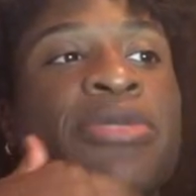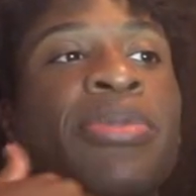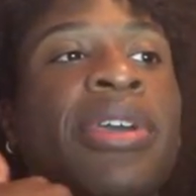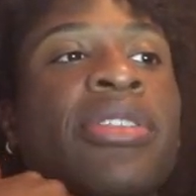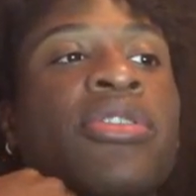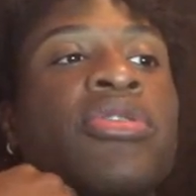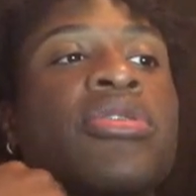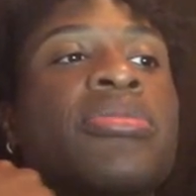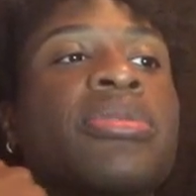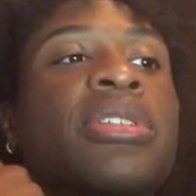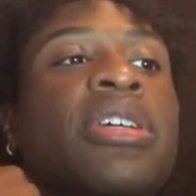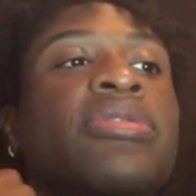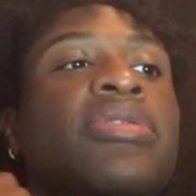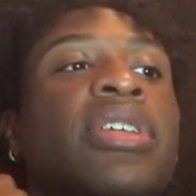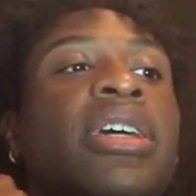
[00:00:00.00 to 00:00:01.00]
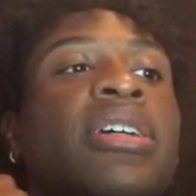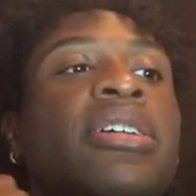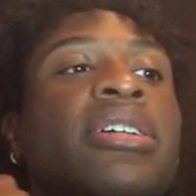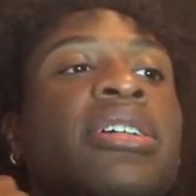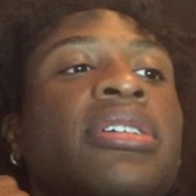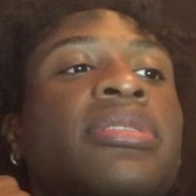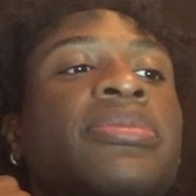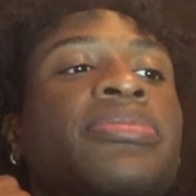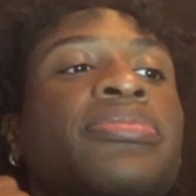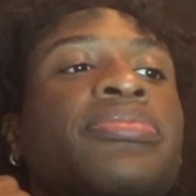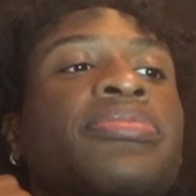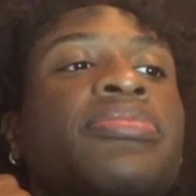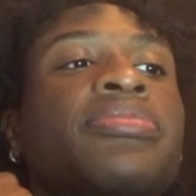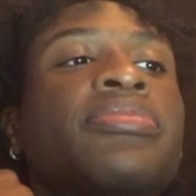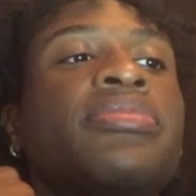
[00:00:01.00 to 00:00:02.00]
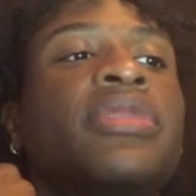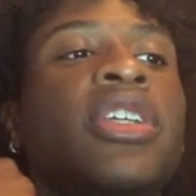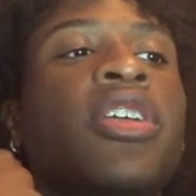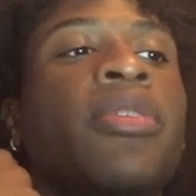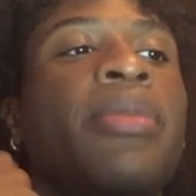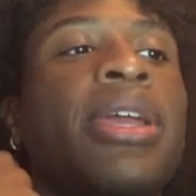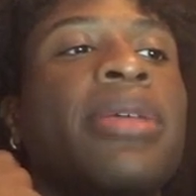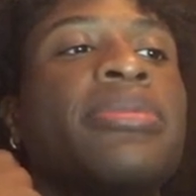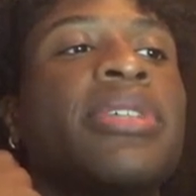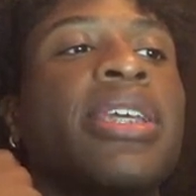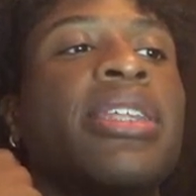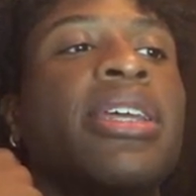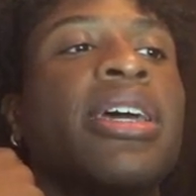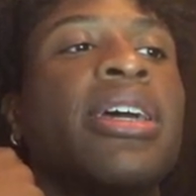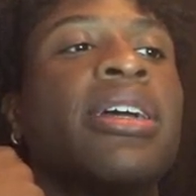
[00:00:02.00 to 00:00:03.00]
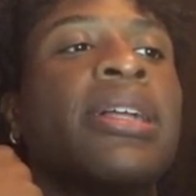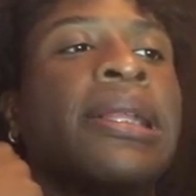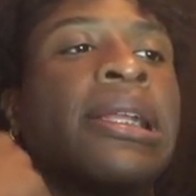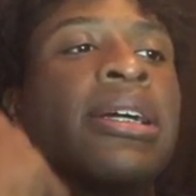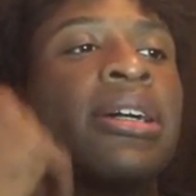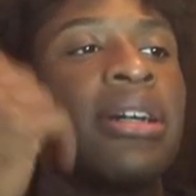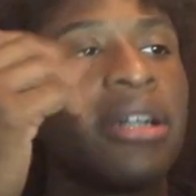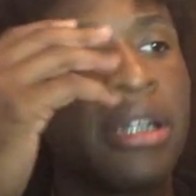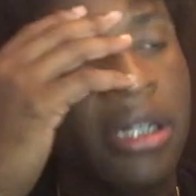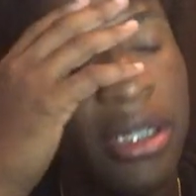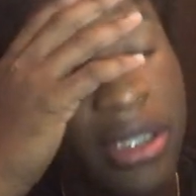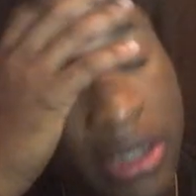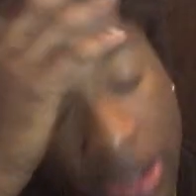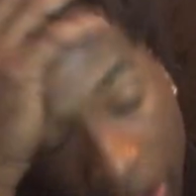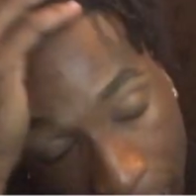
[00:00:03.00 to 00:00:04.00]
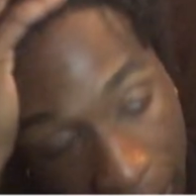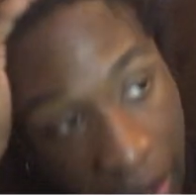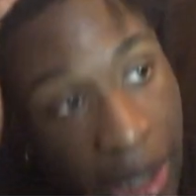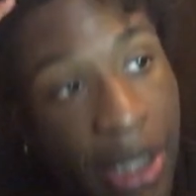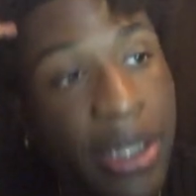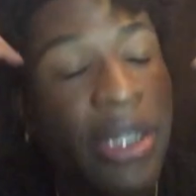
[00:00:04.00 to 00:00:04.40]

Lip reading: been through some stuff that, made him say that. Let's see the beginning